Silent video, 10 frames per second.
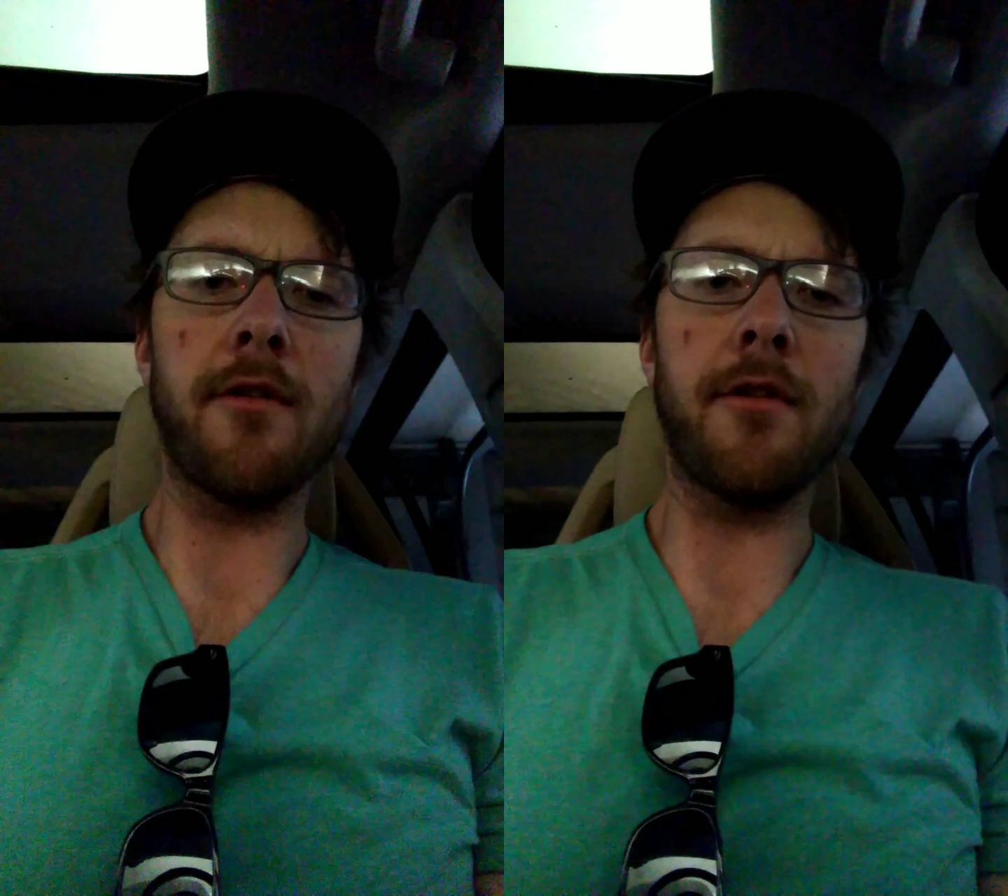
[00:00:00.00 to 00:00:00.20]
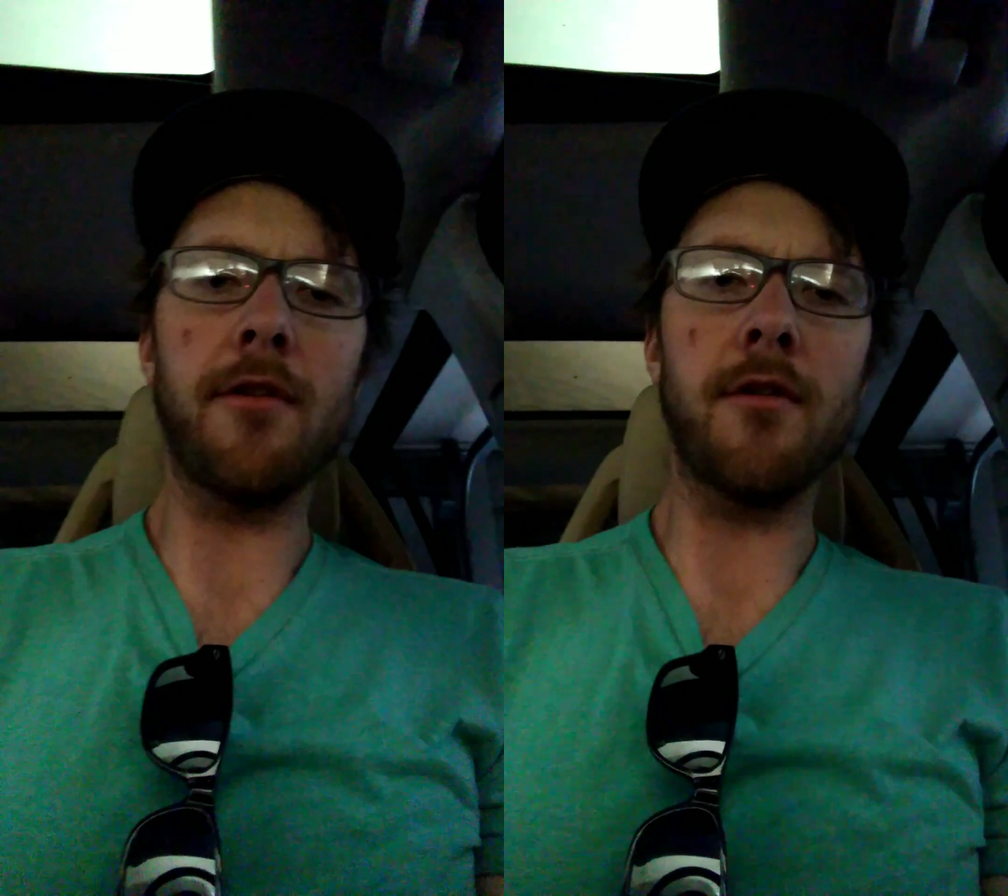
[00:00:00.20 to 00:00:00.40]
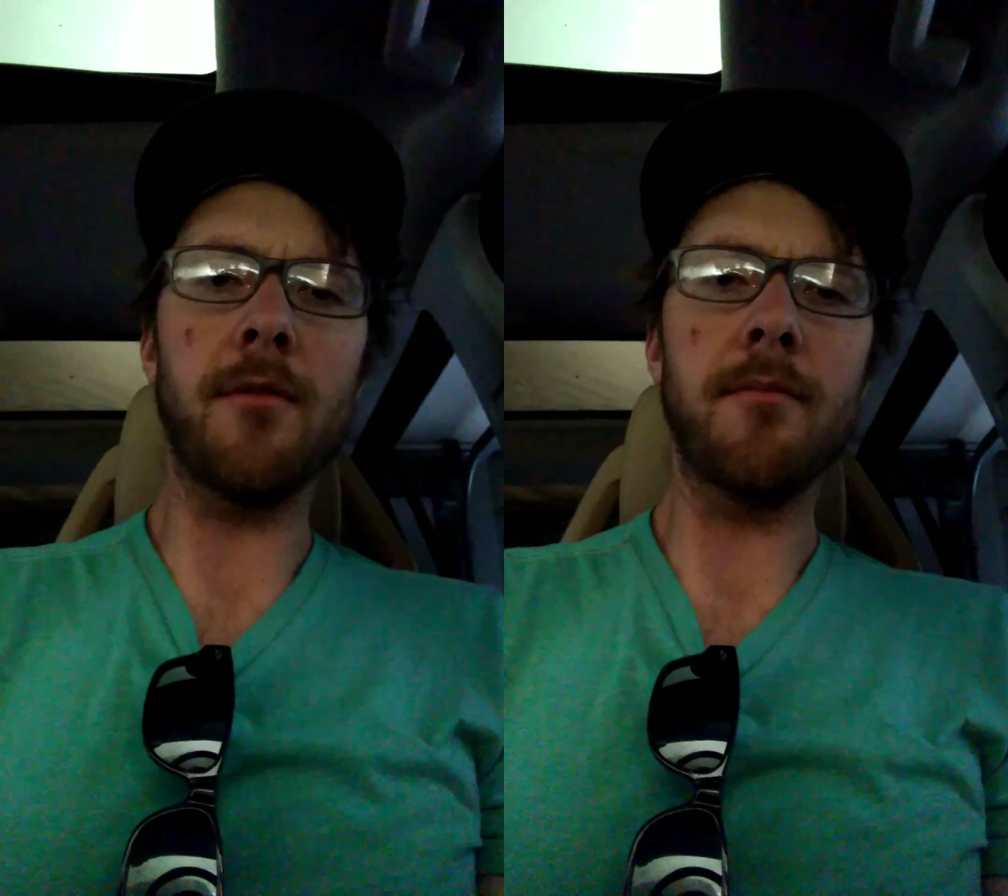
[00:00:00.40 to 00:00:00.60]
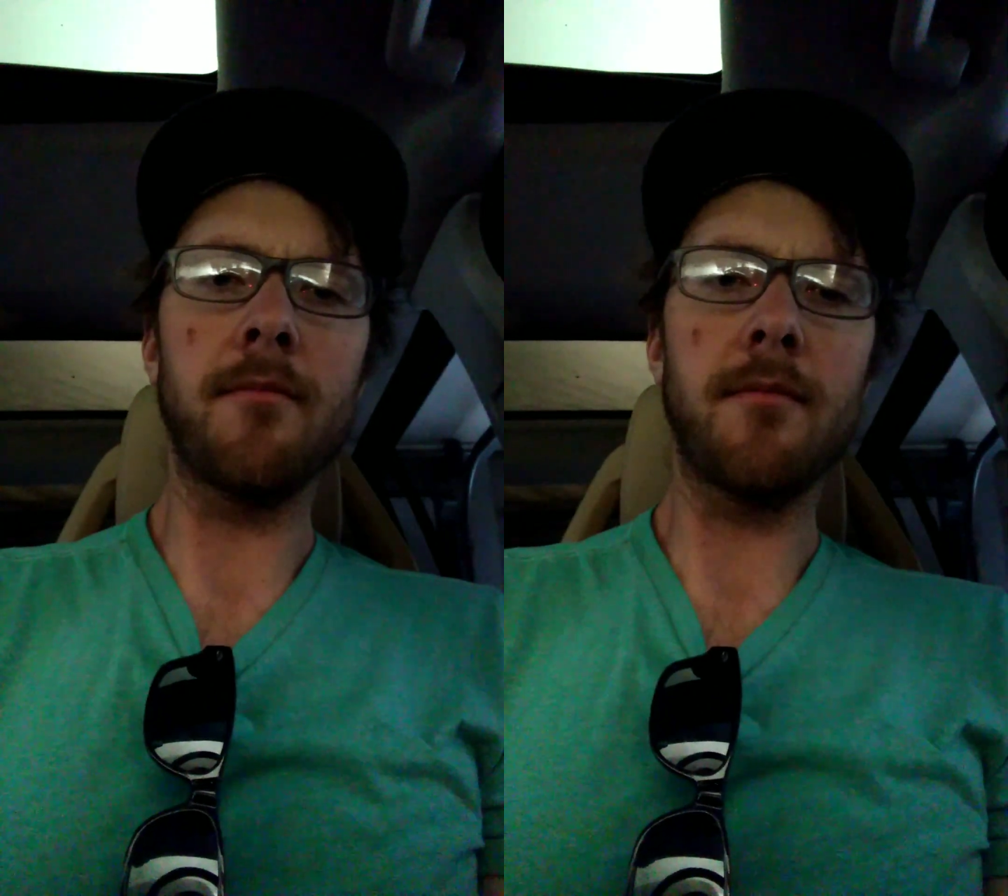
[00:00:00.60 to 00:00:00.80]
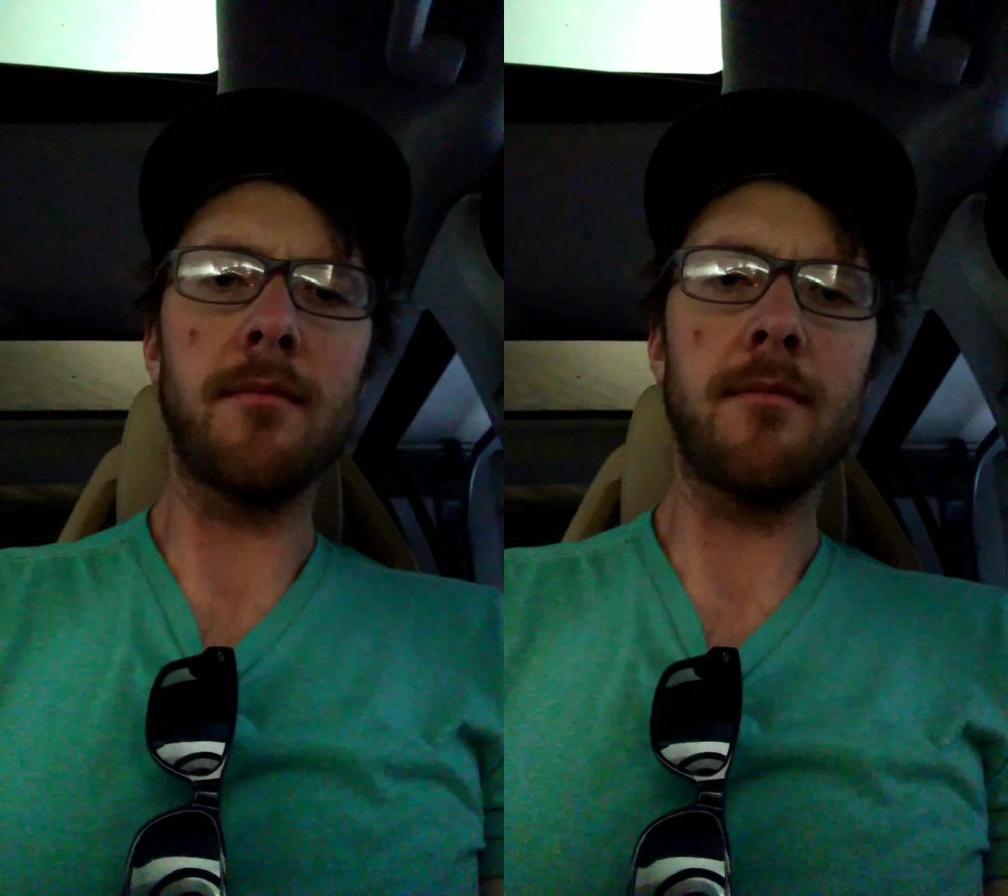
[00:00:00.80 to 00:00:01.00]
system,
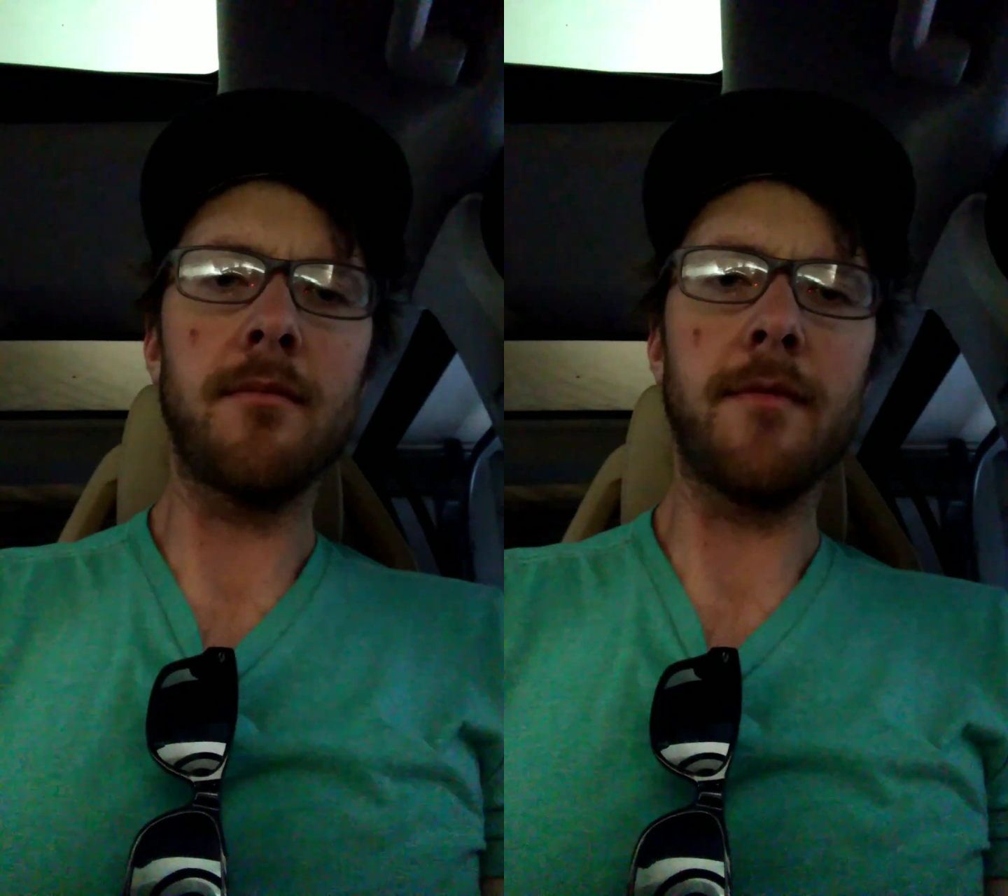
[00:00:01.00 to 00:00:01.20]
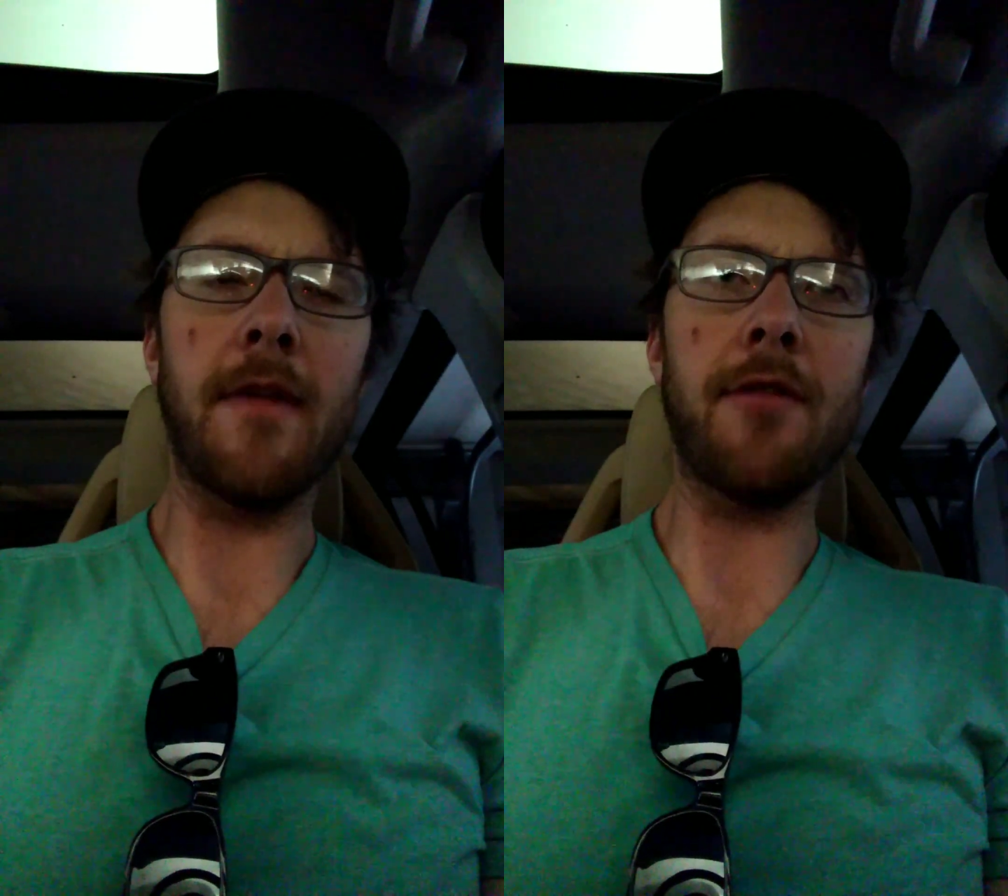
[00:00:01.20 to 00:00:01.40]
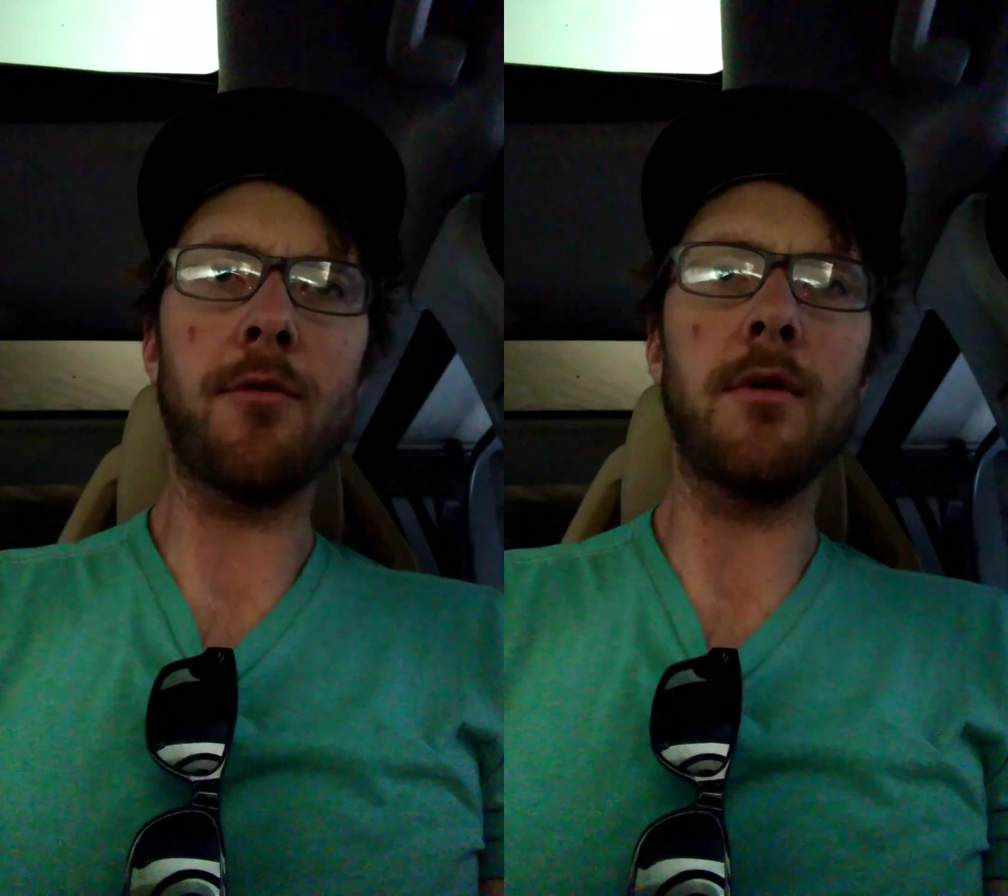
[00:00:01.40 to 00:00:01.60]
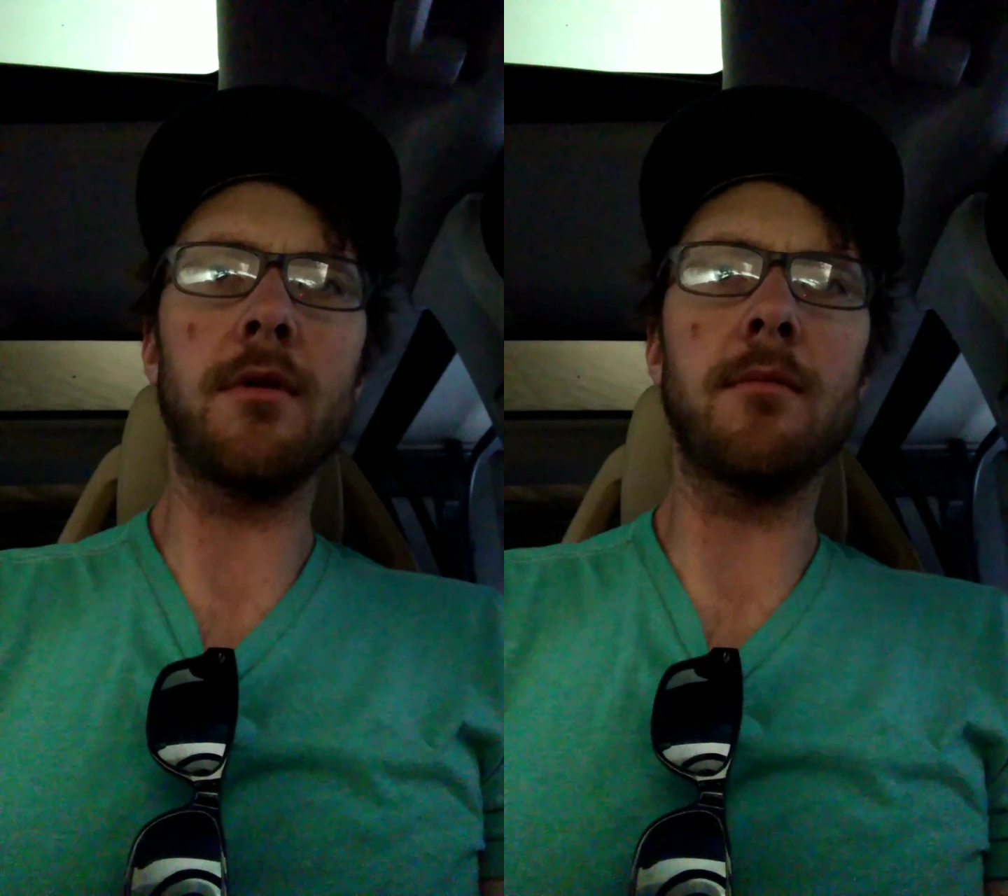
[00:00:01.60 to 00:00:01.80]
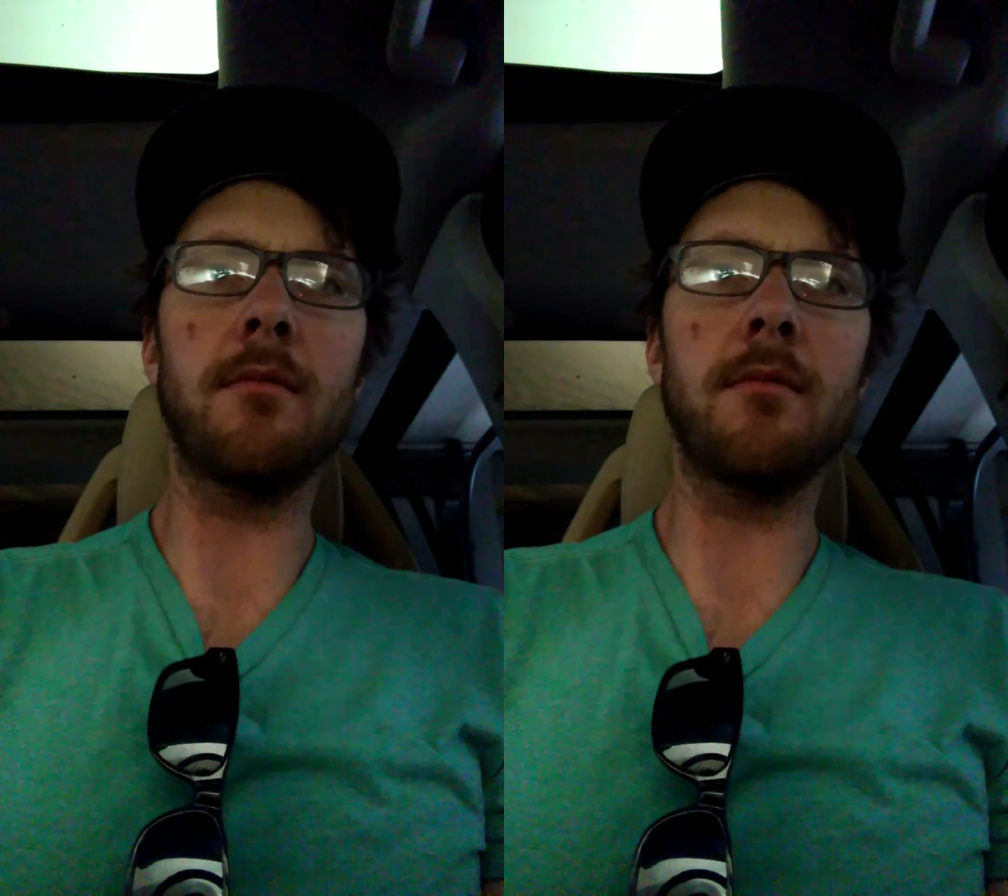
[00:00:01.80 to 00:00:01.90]
that's what